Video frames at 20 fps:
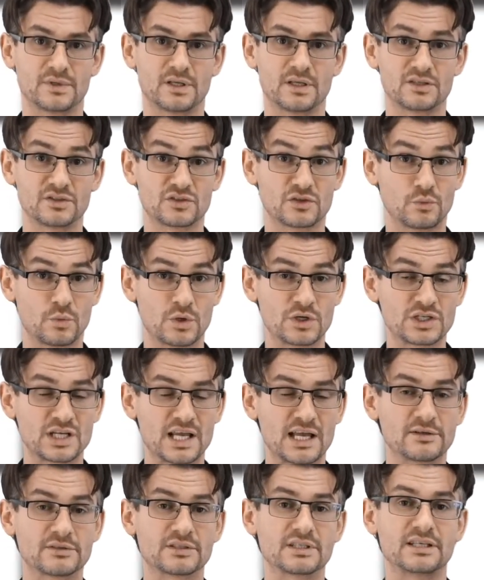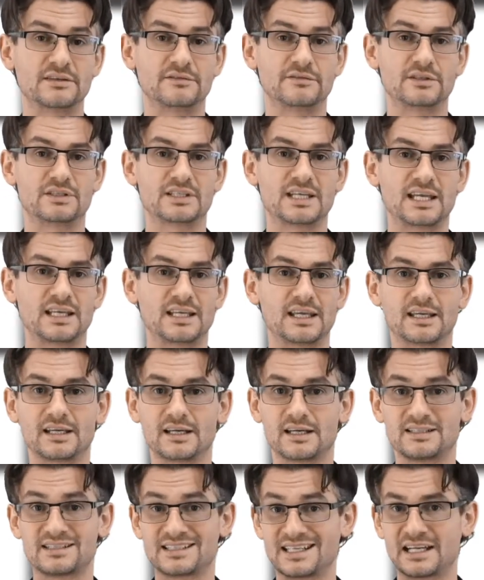So watch out if you're taking a
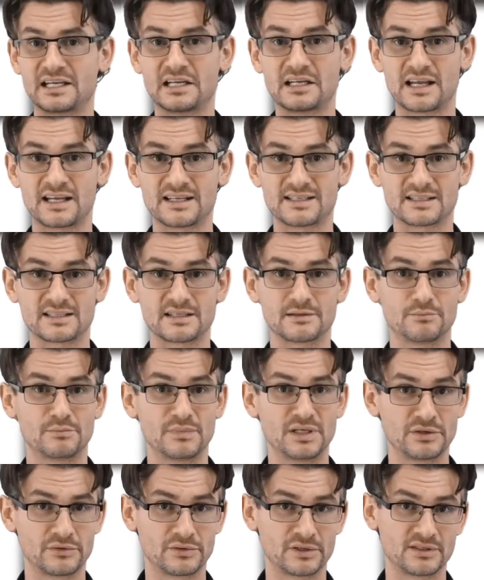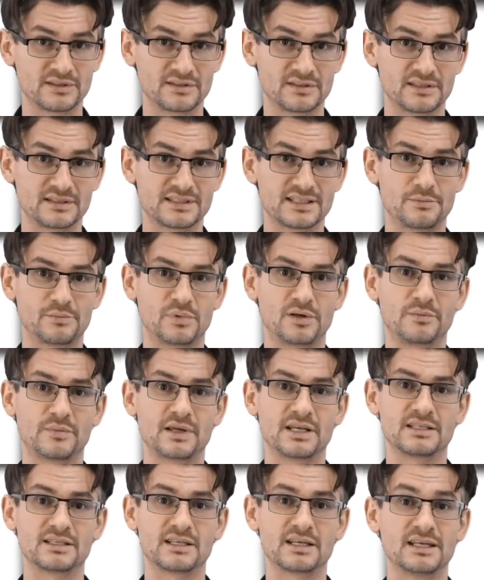standardized mineral
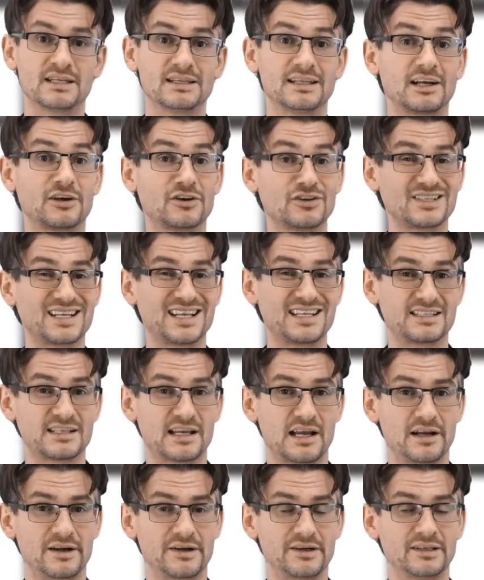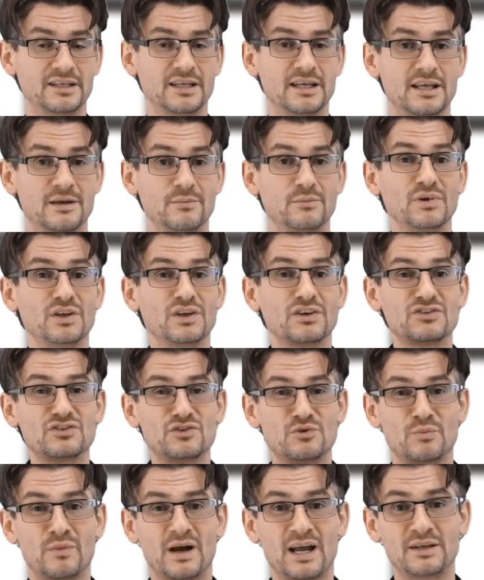supplement that contains iron because you
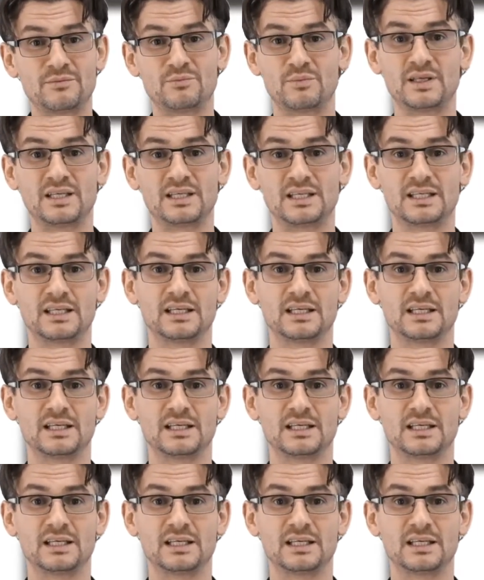might be